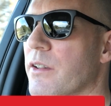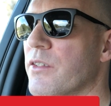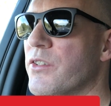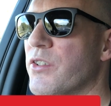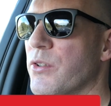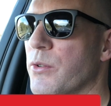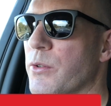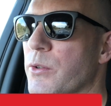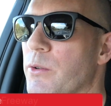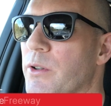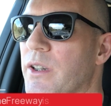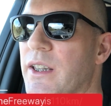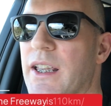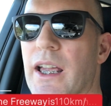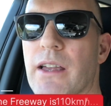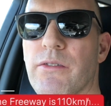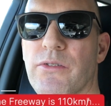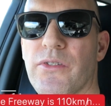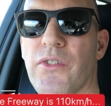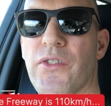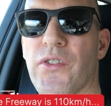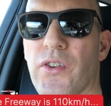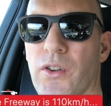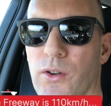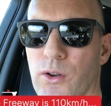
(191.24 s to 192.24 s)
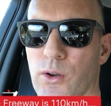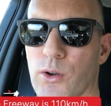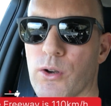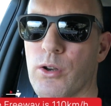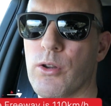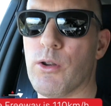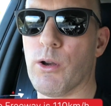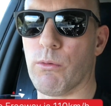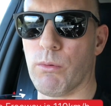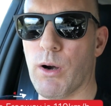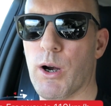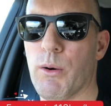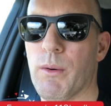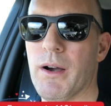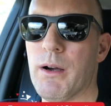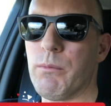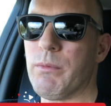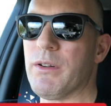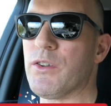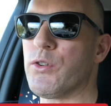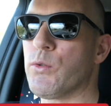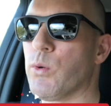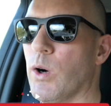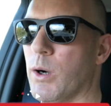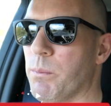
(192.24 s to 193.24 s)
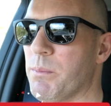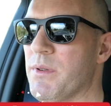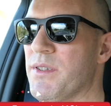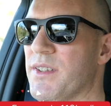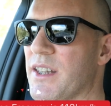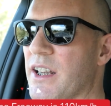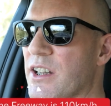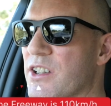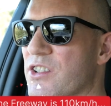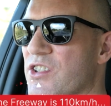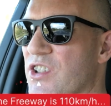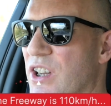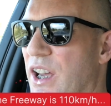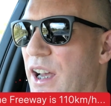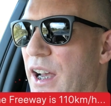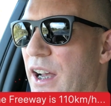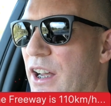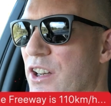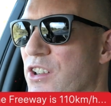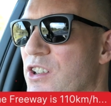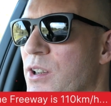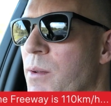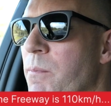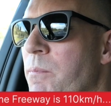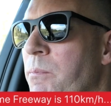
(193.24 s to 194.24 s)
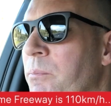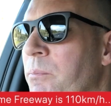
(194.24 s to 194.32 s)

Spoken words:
to get to Euroa with 12% charge.